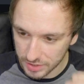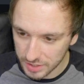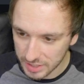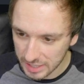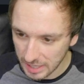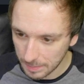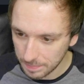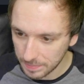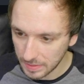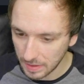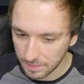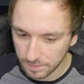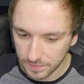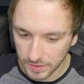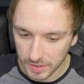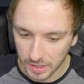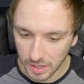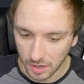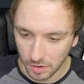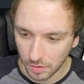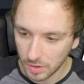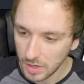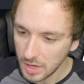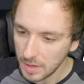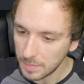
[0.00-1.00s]
skip that for
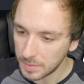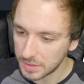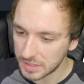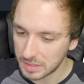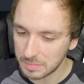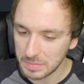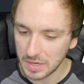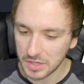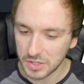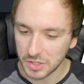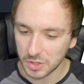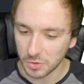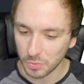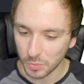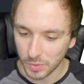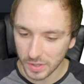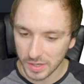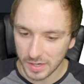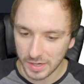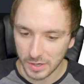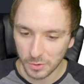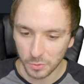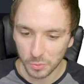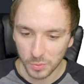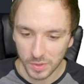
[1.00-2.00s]
now because I'm actually
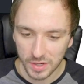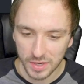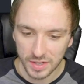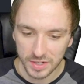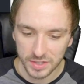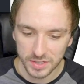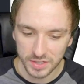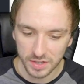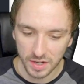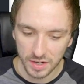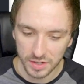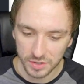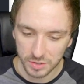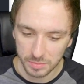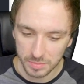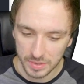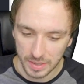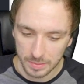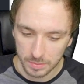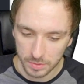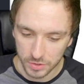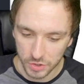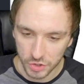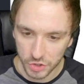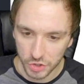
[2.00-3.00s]
really excited to be
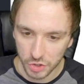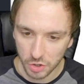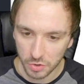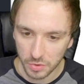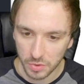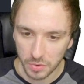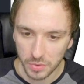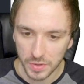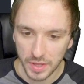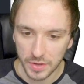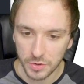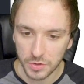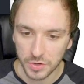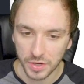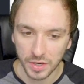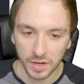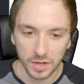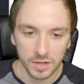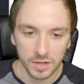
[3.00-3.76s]
able to show you that you can